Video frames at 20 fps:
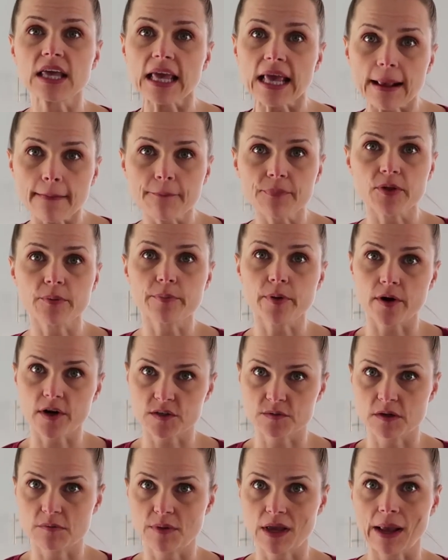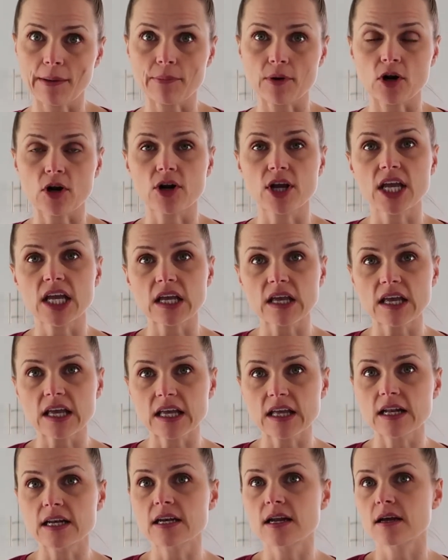keep the parchment paper
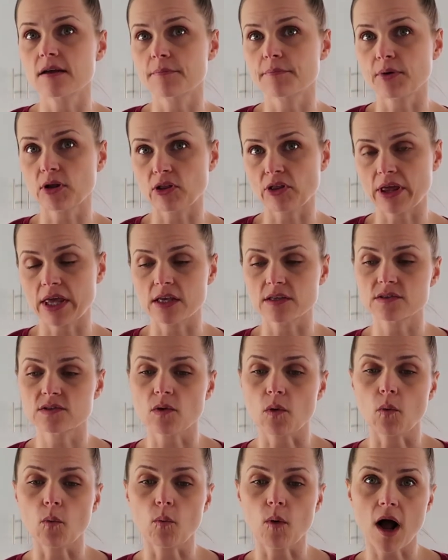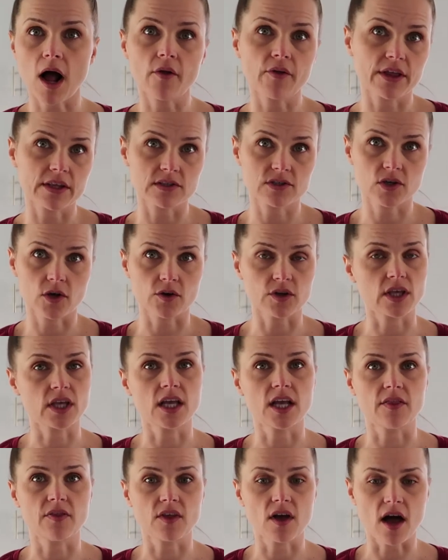in place while it's
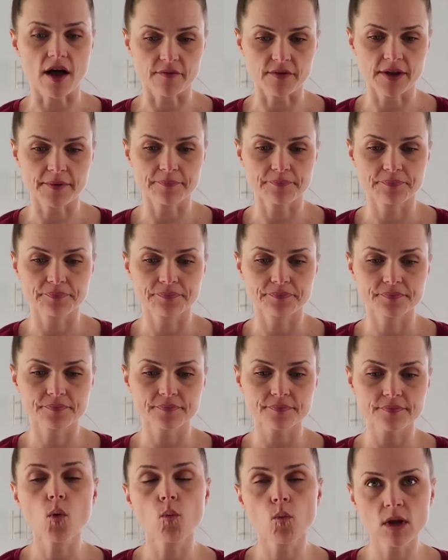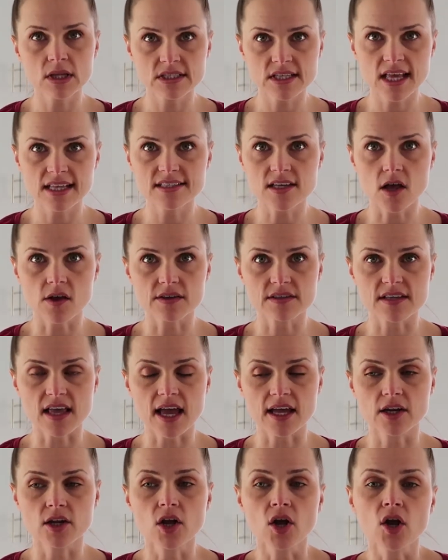cooking in the oven. Once that's all
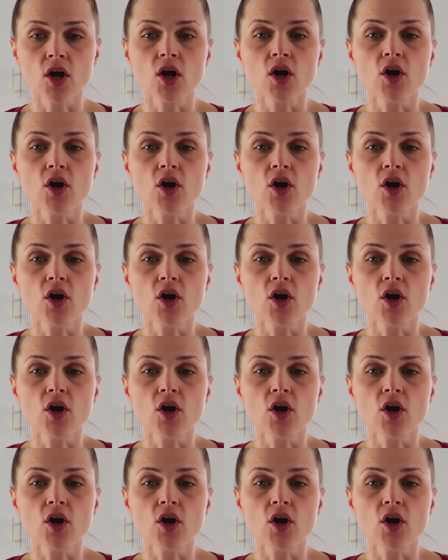set,